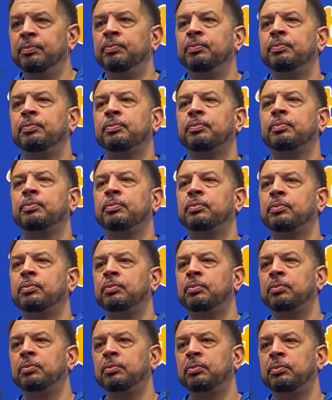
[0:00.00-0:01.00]
Complicated might
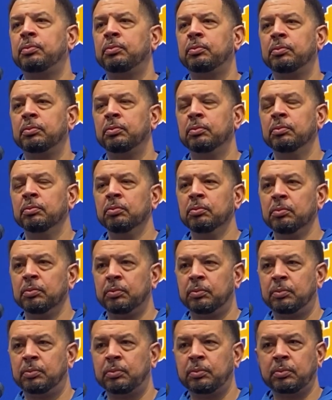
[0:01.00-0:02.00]
be the wrong word, but when
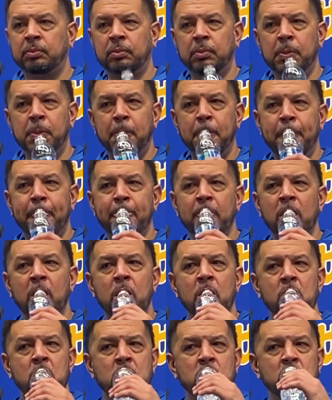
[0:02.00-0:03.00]
did basketball get
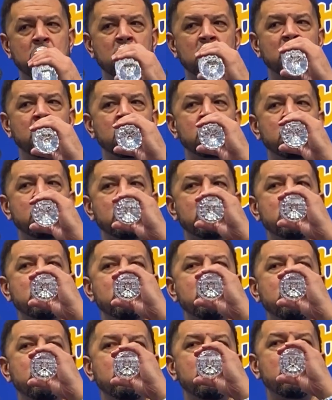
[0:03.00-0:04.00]
so involved with
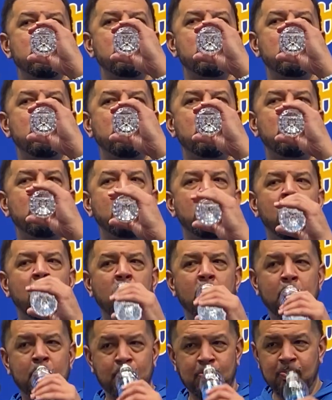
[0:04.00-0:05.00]
videos
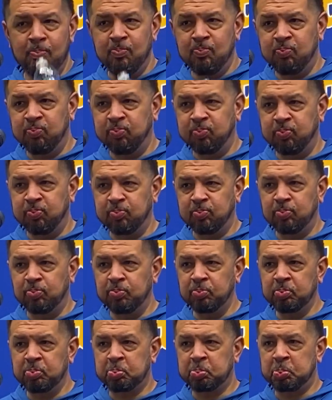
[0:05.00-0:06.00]
and stats and
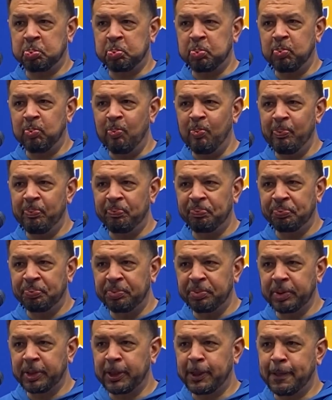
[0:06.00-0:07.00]
metrics
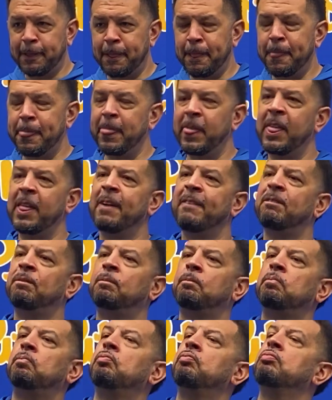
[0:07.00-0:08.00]
and
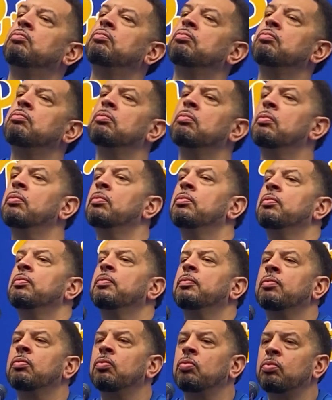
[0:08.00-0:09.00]
detailed scouting reports? Was it
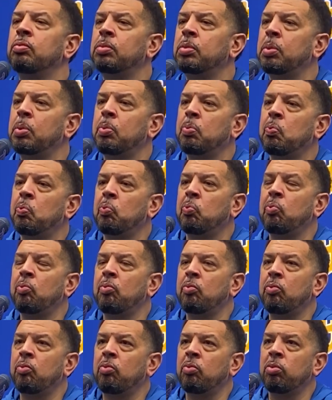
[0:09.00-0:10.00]
like that when you were in high
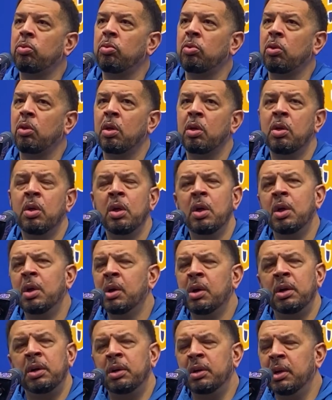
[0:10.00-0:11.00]
school? Or, you know, was it
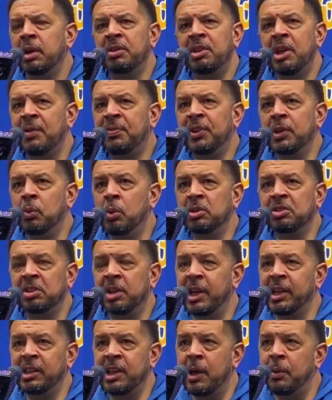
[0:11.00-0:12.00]
like that? It definitely wasn't
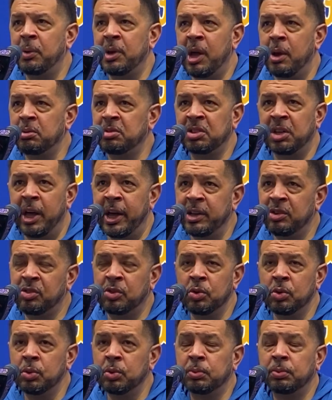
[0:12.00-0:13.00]
like that when I was in high
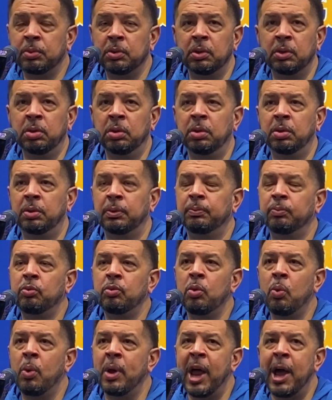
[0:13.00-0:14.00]
school.
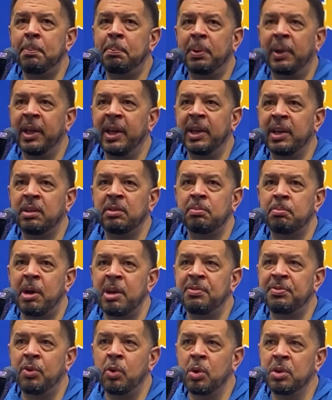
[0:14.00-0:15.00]
When I played my
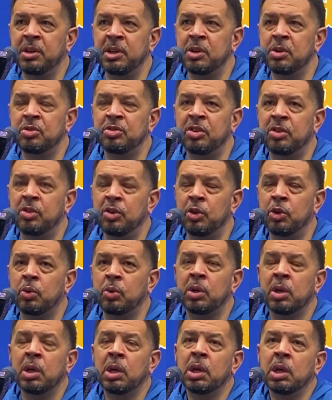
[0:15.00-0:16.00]
4 years at Duke,
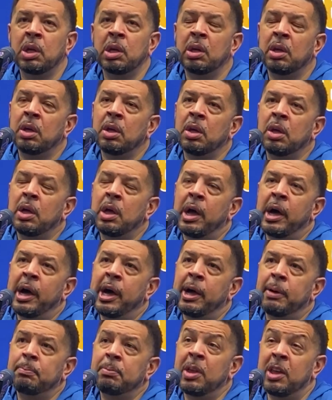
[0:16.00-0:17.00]

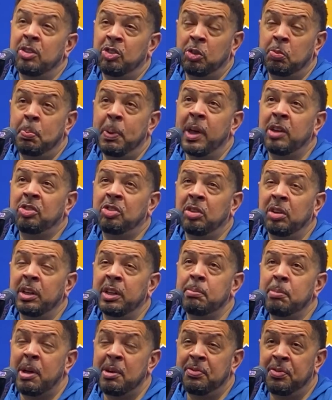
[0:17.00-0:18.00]
especially
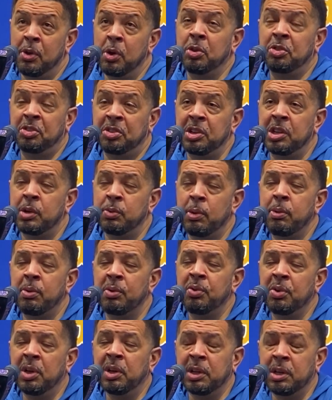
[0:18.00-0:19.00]
first year, we were
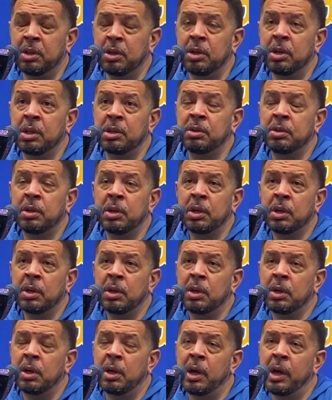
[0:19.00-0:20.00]
really good.
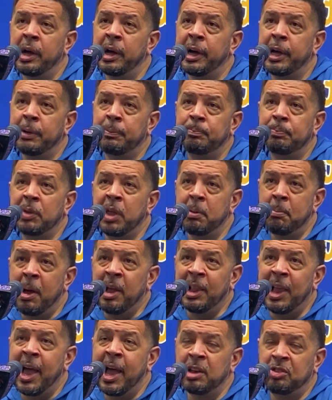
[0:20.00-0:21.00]
In my
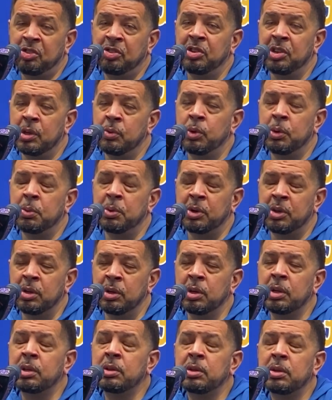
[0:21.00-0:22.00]
last year, we were
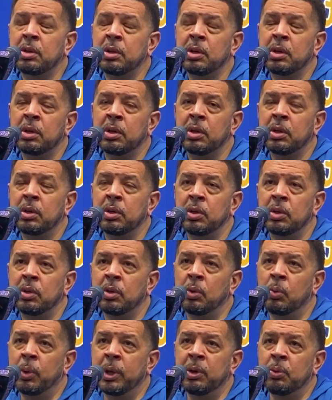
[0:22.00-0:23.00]
good.
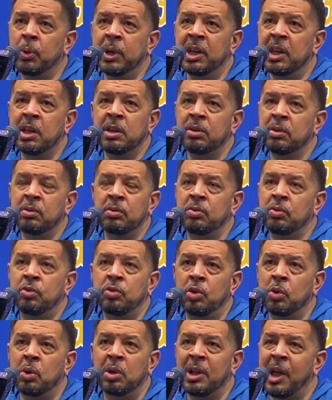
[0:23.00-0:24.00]
We didn't
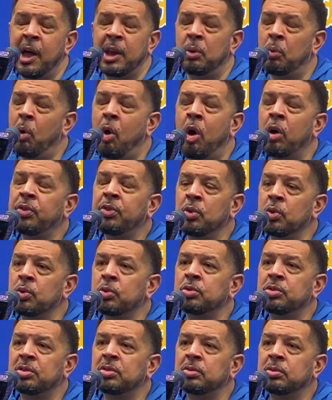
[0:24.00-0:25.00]
do a lot of
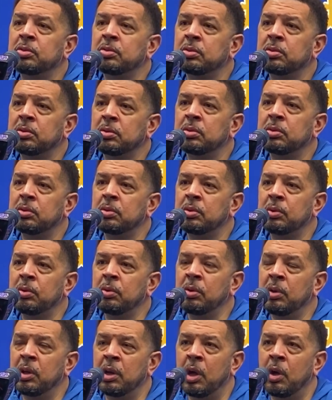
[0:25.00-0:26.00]
walkthroughs,
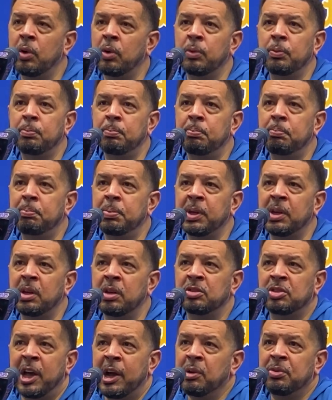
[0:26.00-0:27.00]
you know,
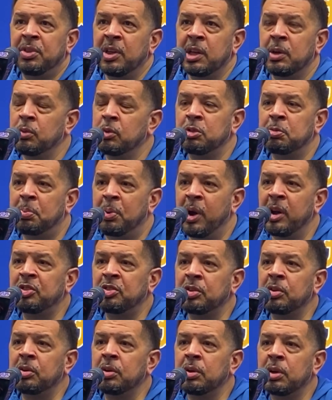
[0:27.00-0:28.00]
because our thing was
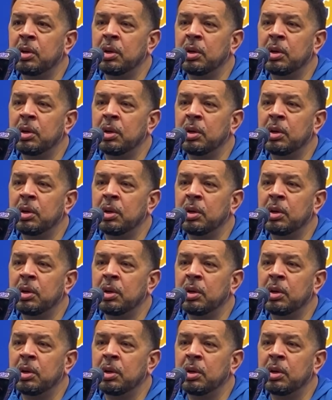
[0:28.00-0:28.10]
pressure.